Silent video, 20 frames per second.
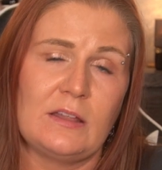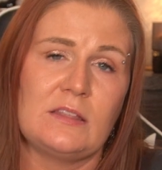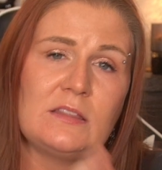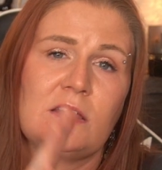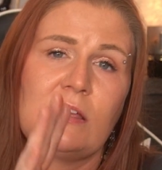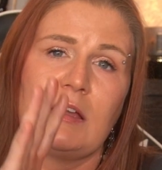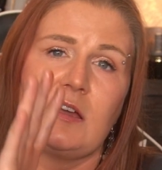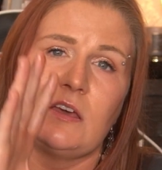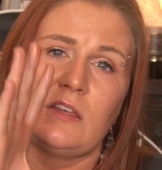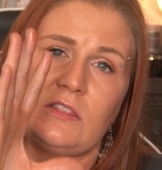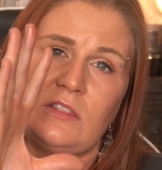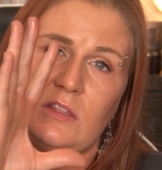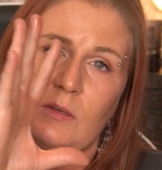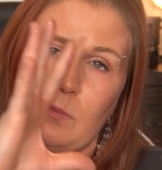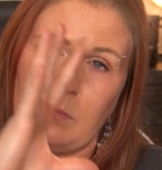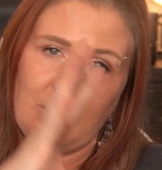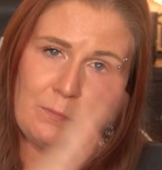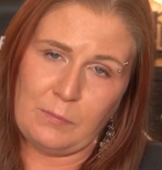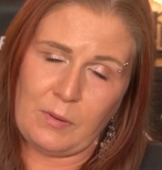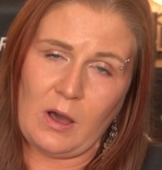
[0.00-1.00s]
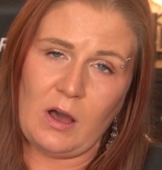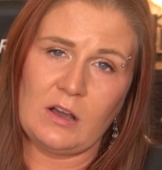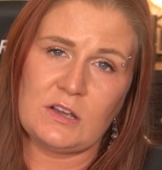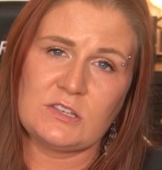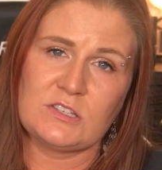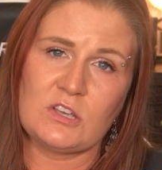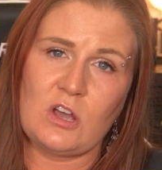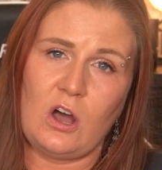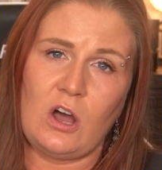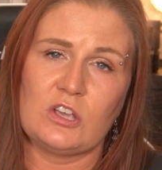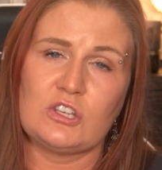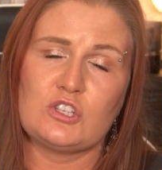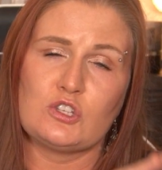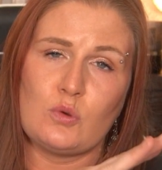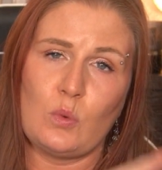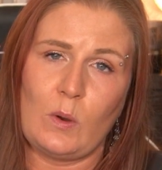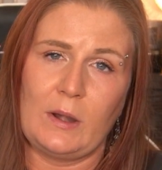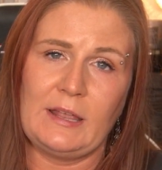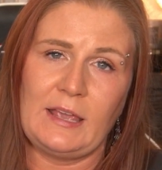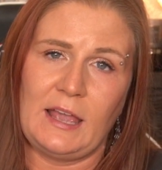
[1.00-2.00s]
it, the box costs
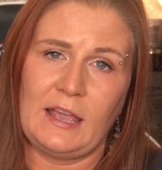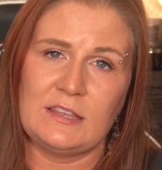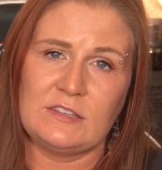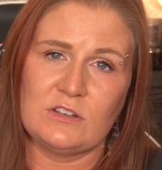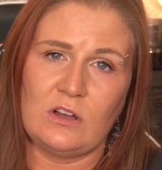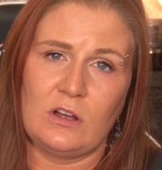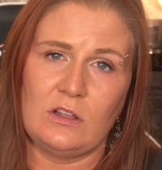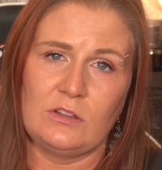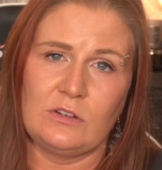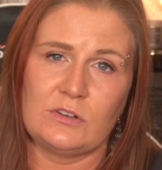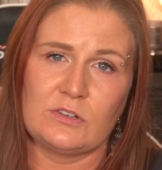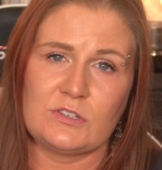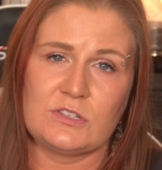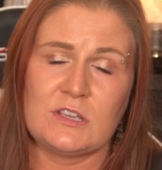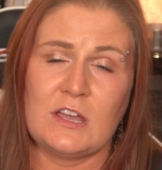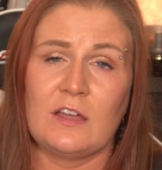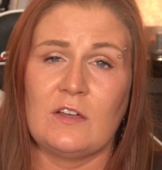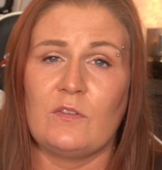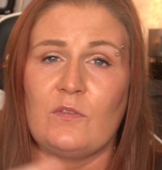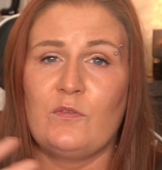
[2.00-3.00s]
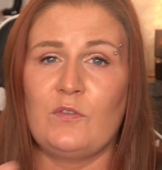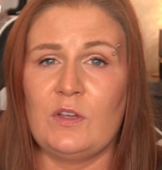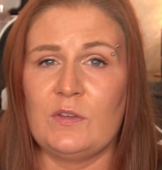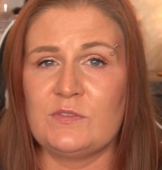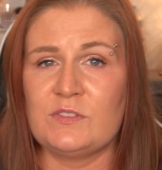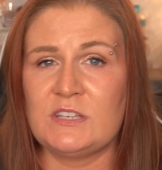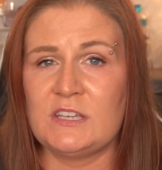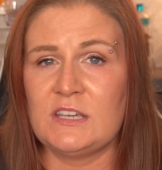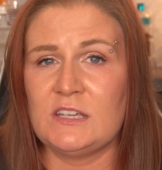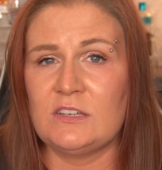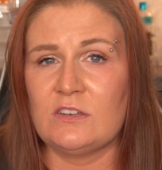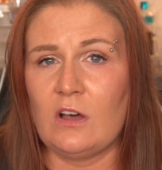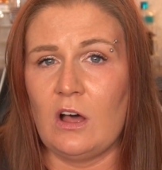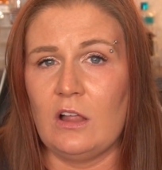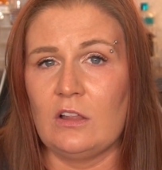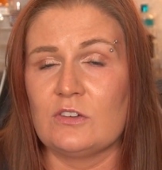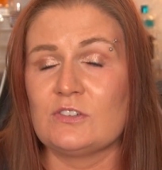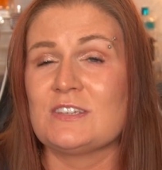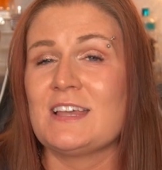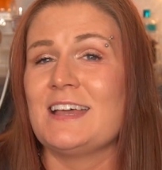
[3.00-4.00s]
$28.
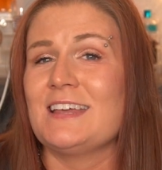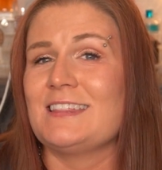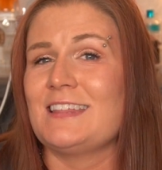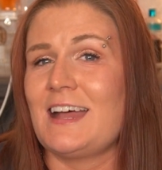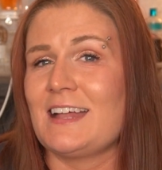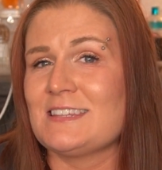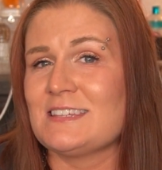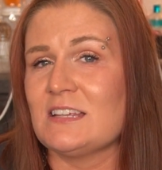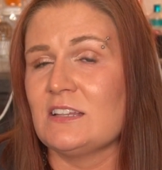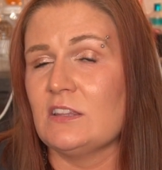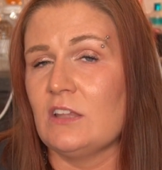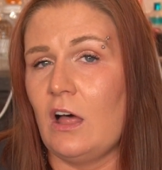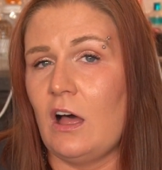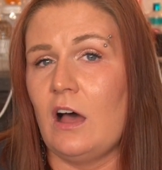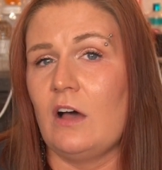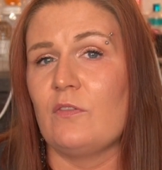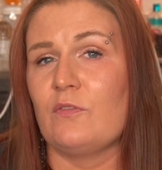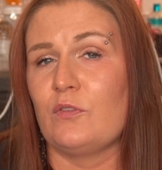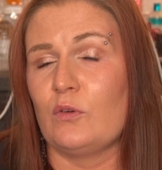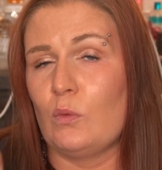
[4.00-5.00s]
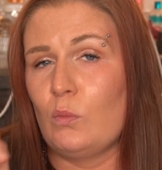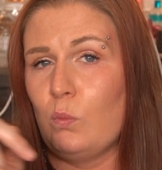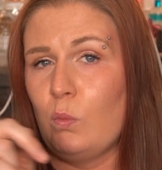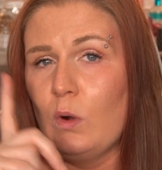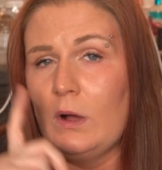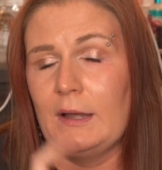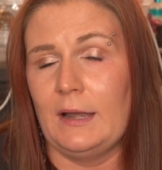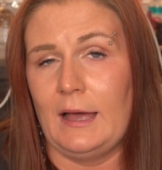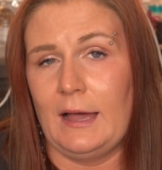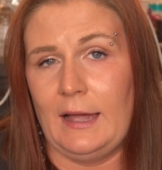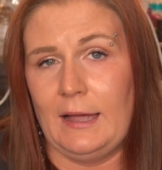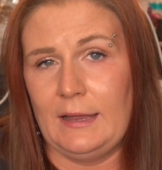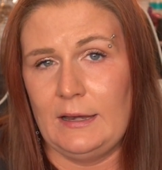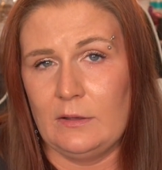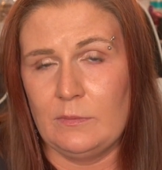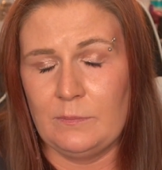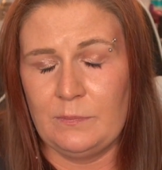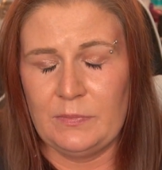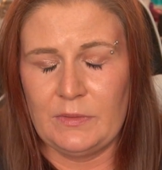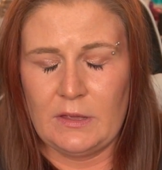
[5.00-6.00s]
$15, that's a lot for one
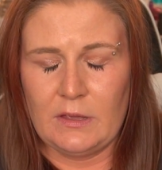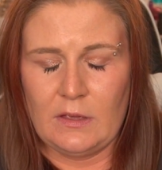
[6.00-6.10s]
item.